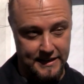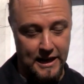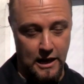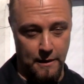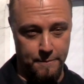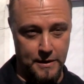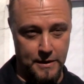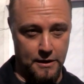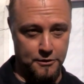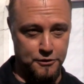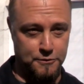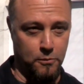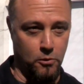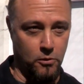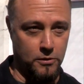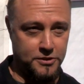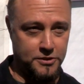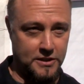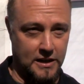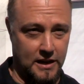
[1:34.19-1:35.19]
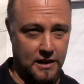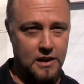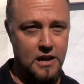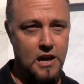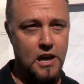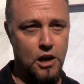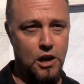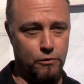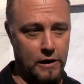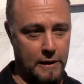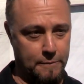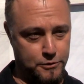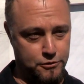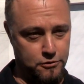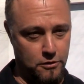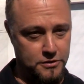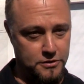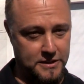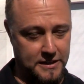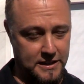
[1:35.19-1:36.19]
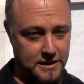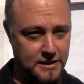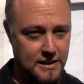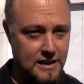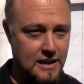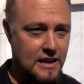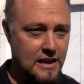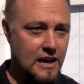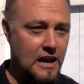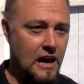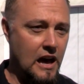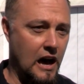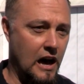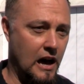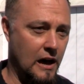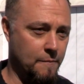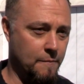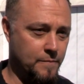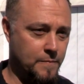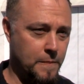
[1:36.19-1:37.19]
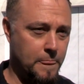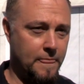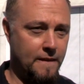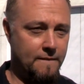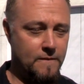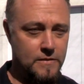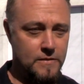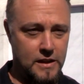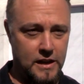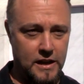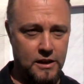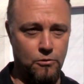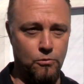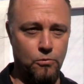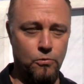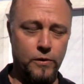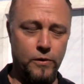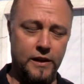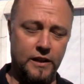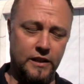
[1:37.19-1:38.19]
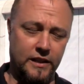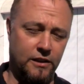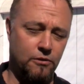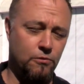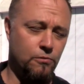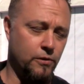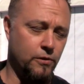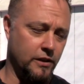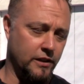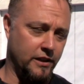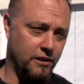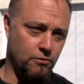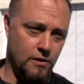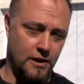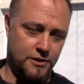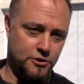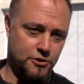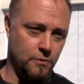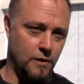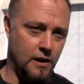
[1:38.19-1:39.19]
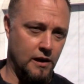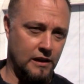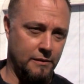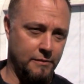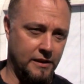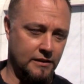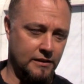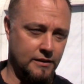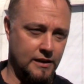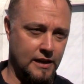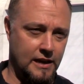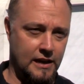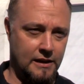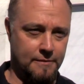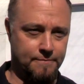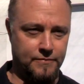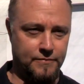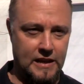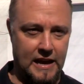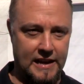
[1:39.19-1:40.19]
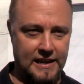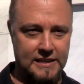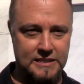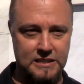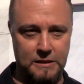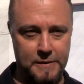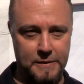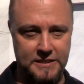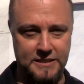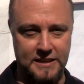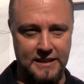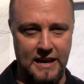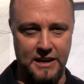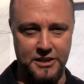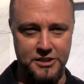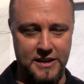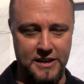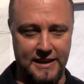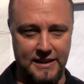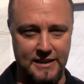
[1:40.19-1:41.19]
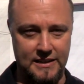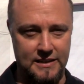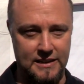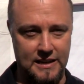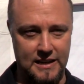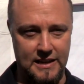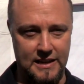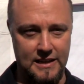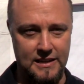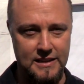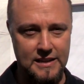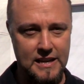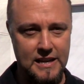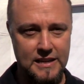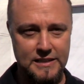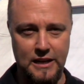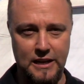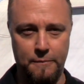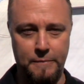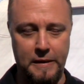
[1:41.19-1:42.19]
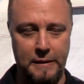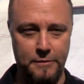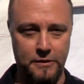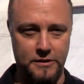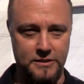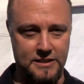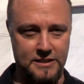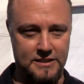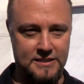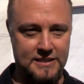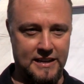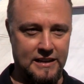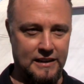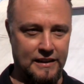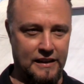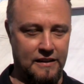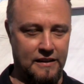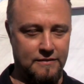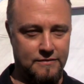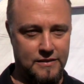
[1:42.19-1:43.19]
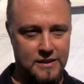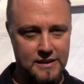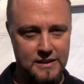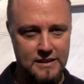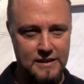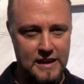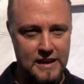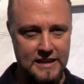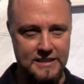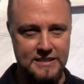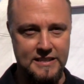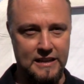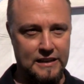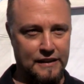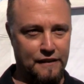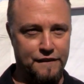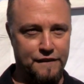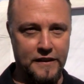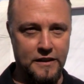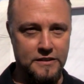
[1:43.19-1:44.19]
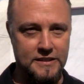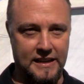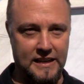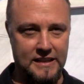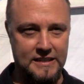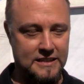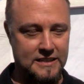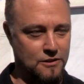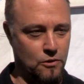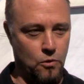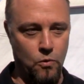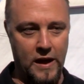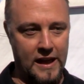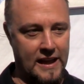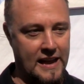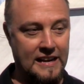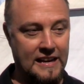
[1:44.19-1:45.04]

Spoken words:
at Galpin Autosports, Ray Petrosian. It really, really runs well. I mean, I guess the best analogy I can tell people is it suddenly feels like it doesn't weigh